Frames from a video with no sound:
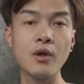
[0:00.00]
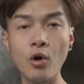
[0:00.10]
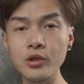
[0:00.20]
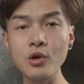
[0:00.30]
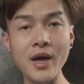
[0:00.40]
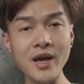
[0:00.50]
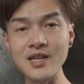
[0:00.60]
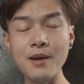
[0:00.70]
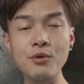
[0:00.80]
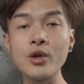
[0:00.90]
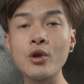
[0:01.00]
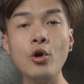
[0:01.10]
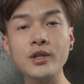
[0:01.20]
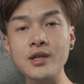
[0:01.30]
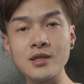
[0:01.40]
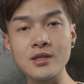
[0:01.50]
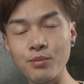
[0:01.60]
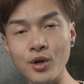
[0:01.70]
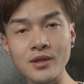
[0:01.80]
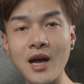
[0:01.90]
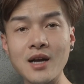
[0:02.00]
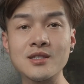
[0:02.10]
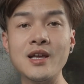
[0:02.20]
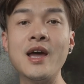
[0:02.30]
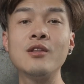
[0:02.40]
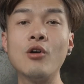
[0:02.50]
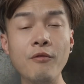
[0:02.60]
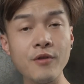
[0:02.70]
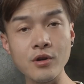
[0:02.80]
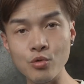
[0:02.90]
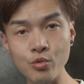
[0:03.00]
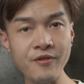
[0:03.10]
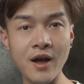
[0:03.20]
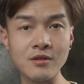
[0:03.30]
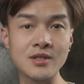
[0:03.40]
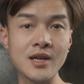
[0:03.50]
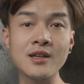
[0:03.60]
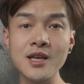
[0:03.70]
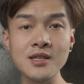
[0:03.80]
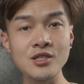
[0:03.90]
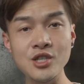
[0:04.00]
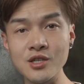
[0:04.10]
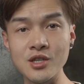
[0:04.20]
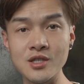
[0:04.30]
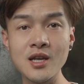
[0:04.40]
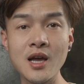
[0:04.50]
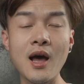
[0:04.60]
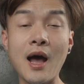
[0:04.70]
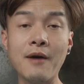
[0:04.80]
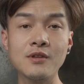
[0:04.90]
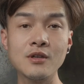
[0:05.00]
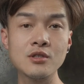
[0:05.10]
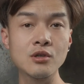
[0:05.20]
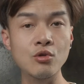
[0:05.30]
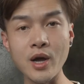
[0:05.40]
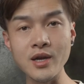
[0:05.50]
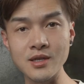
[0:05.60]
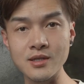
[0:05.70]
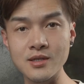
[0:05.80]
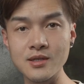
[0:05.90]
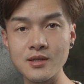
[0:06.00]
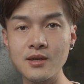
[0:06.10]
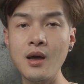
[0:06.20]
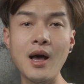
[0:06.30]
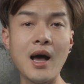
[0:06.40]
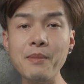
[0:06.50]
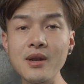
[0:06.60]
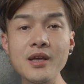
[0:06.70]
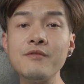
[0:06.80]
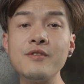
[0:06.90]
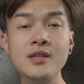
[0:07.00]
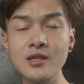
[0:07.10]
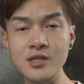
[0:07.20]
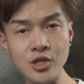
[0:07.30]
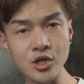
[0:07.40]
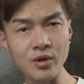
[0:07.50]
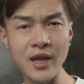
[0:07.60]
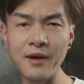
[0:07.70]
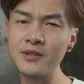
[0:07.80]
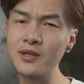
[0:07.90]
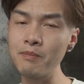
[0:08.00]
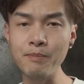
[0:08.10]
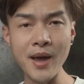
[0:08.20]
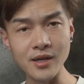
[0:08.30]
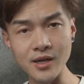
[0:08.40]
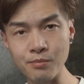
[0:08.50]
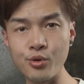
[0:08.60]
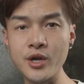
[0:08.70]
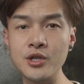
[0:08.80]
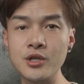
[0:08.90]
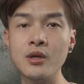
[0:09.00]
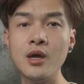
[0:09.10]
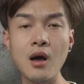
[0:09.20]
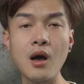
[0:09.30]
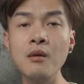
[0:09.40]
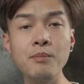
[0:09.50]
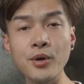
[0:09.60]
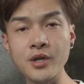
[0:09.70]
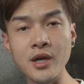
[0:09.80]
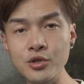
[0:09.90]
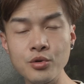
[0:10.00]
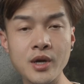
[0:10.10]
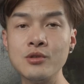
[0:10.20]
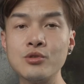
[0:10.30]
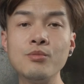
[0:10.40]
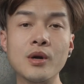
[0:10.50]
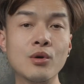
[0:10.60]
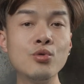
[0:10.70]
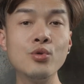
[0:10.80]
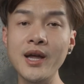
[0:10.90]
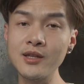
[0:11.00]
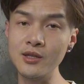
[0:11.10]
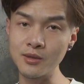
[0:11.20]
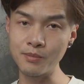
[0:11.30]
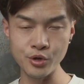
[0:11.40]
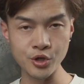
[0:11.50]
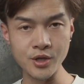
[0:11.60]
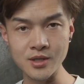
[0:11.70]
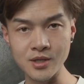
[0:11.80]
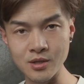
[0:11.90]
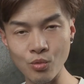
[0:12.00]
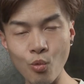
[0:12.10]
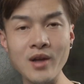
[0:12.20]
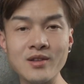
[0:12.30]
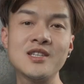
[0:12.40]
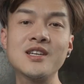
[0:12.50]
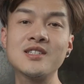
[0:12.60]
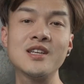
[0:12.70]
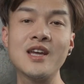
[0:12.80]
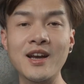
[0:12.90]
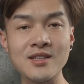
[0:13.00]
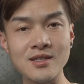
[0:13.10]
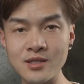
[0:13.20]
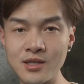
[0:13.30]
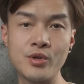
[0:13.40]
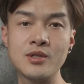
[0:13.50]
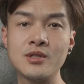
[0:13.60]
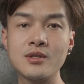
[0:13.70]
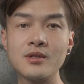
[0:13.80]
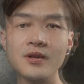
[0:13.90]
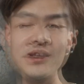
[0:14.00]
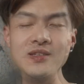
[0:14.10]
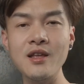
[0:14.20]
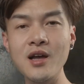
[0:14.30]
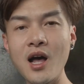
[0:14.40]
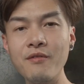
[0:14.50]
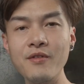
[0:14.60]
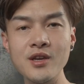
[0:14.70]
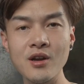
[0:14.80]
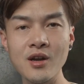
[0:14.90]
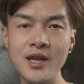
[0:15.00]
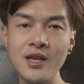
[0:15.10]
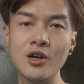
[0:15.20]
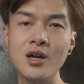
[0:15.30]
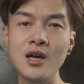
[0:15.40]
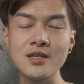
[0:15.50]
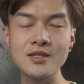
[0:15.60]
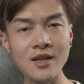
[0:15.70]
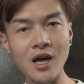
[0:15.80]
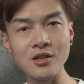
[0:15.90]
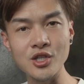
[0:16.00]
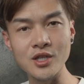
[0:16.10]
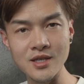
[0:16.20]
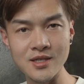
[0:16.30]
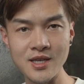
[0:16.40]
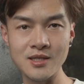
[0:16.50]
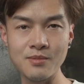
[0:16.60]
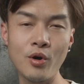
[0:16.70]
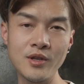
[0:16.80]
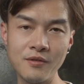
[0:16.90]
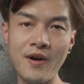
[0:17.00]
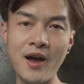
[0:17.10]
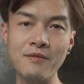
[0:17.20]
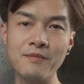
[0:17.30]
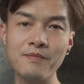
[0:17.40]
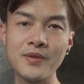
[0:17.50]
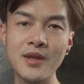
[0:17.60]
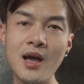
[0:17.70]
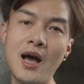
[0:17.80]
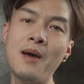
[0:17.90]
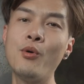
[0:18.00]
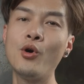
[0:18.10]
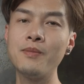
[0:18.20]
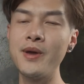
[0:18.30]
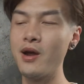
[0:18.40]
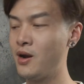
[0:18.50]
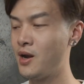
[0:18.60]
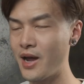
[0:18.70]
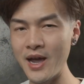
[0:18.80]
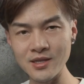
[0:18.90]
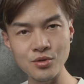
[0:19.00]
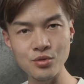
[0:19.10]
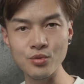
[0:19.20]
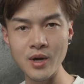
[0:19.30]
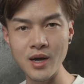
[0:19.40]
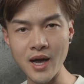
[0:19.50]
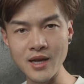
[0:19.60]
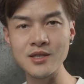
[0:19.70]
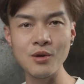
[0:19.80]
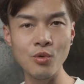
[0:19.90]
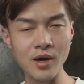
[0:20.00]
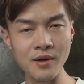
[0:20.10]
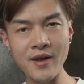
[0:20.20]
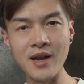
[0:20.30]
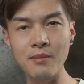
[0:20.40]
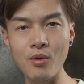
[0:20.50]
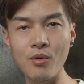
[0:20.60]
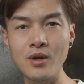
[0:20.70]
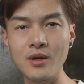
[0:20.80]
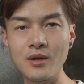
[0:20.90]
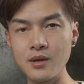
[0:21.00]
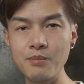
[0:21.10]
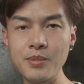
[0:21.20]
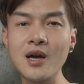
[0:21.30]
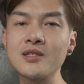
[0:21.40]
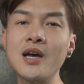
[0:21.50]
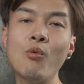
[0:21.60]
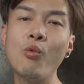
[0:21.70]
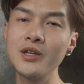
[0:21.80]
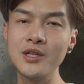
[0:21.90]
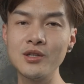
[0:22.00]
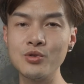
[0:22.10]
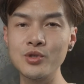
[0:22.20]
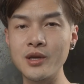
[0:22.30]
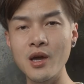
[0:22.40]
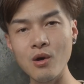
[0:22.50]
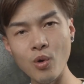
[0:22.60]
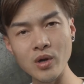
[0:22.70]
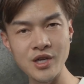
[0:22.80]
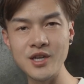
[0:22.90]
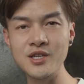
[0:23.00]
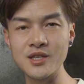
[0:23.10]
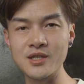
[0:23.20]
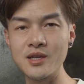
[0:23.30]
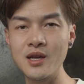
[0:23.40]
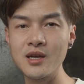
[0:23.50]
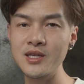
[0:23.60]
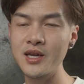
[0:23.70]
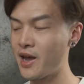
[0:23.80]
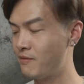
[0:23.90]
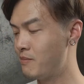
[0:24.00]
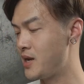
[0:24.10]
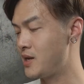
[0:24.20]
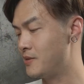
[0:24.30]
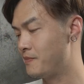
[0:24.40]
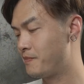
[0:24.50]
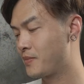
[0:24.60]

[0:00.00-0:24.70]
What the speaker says: Although Xtep recorded the products and offered refunds and exchanges after the crisis, I believe it still left a bad impression on potential consumers who hadn't purchased the 160X series. Less than half a year later, they launched the 6.5. I bought a pair as soon as they were available, because I wanted to see what changes they have made.